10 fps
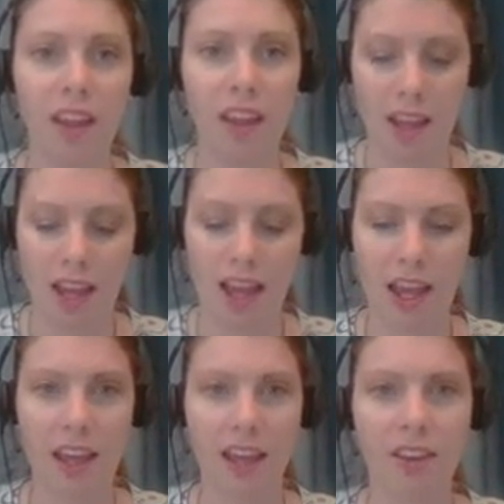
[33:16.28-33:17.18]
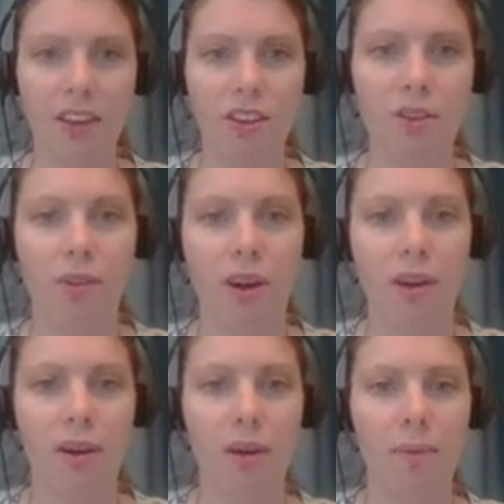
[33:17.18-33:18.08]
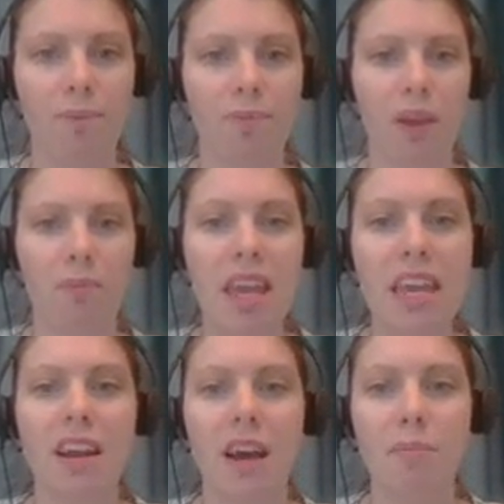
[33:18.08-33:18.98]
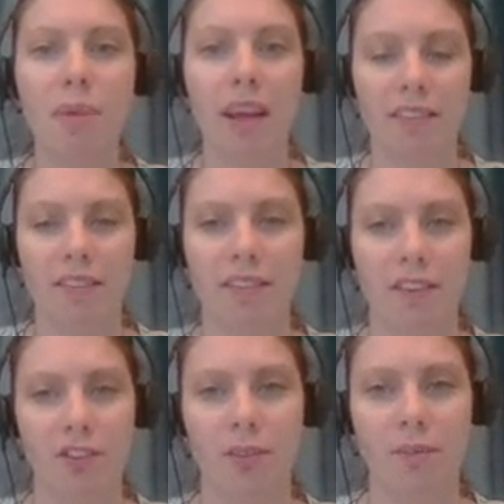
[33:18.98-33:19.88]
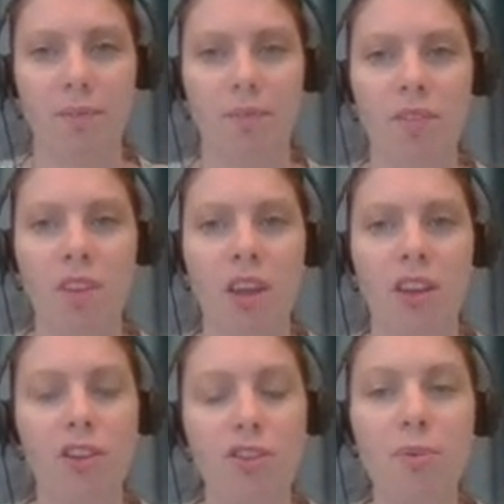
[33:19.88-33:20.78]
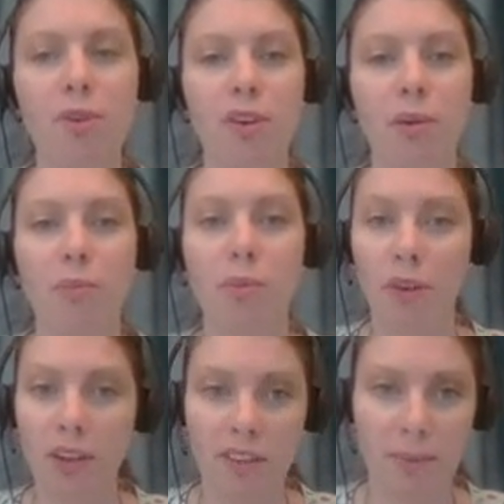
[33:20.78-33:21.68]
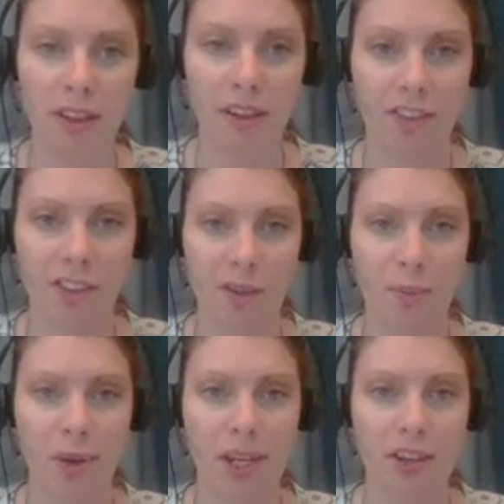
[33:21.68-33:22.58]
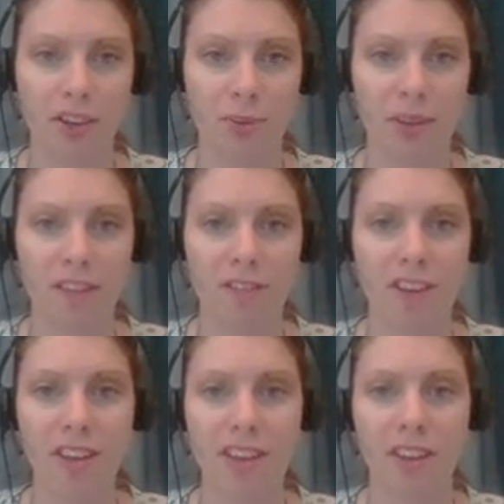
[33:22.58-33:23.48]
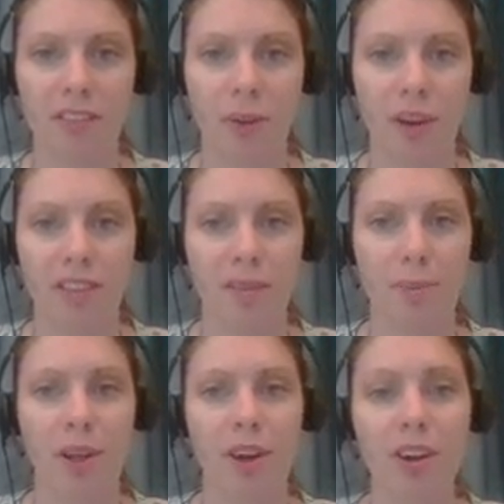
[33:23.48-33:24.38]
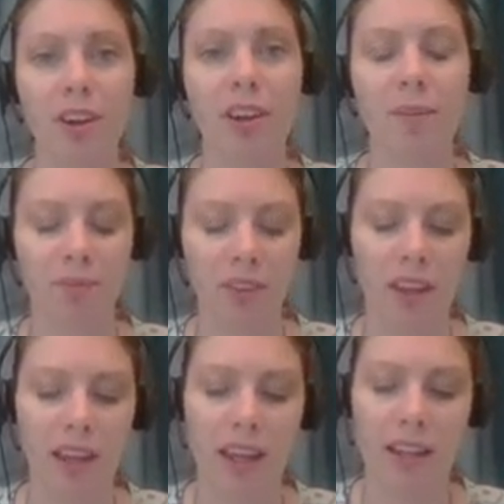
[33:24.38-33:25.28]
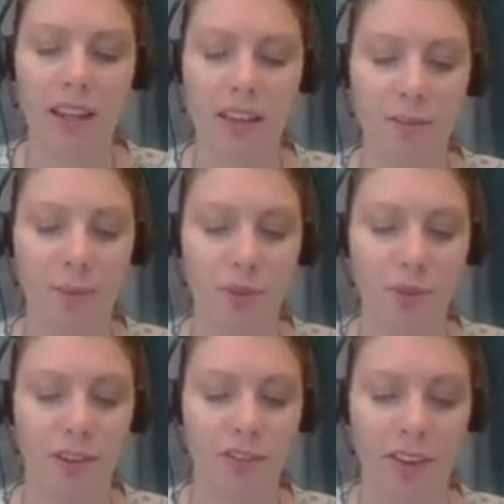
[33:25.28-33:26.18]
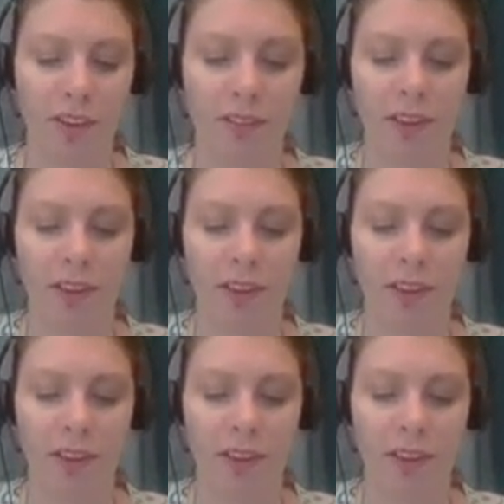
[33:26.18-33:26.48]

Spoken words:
and you are making an unbiased decision. Consumers are more accepting of disappointing news when they feel that their requests have been heard and that they've been treated fairly.